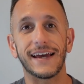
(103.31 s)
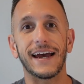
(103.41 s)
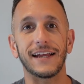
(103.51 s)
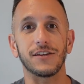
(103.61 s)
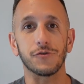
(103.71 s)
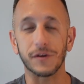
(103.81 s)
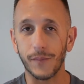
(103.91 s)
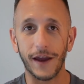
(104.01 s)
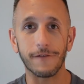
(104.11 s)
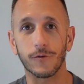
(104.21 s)
that you
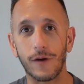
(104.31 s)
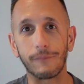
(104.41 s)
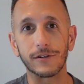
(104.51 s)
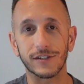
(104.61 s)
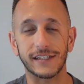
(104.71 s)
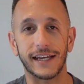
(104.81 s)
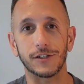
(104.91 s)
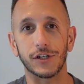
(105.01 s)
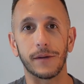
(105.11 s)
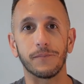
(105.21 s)
can pay for
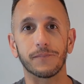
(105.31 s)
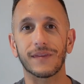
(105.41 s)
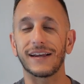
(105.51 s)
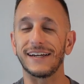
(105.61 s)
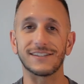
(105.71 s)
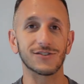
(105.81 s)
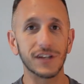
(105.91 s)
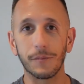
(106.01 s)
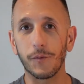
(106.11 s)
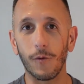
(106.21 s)
representation, it's a
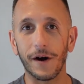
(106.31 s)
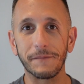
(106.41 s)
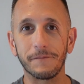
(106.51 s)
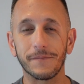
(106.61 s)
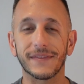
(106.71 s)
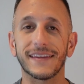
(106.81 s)
simple one.